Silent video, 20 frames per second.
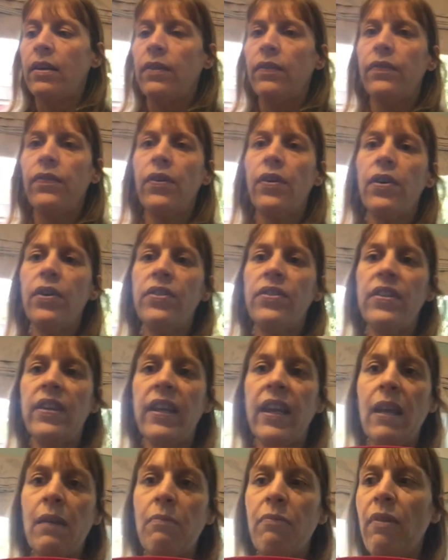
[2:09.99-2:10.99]
four
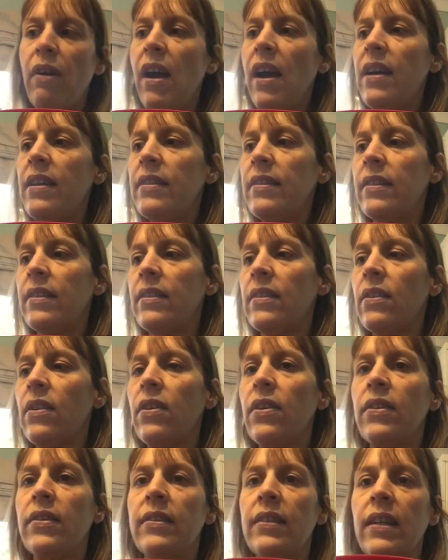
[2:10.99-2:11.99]
chicken breasts
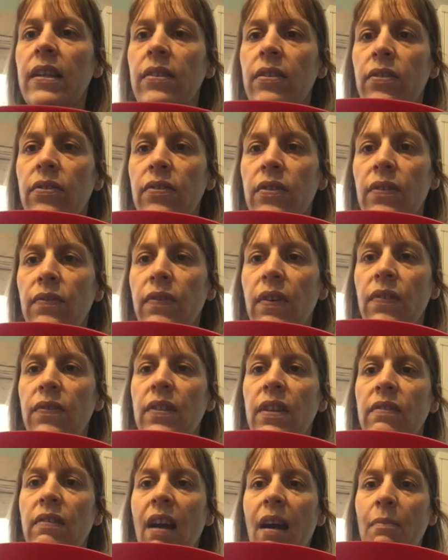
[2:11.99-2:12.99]
or
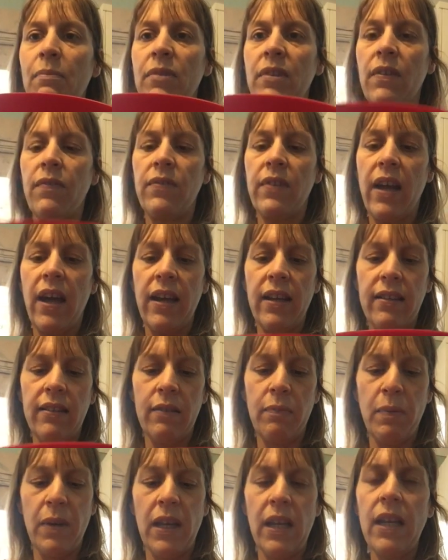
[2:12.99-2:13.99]
650 grams of
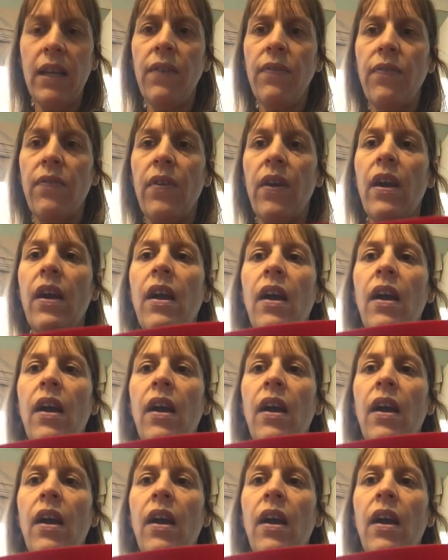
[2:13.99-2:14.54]
diced beef.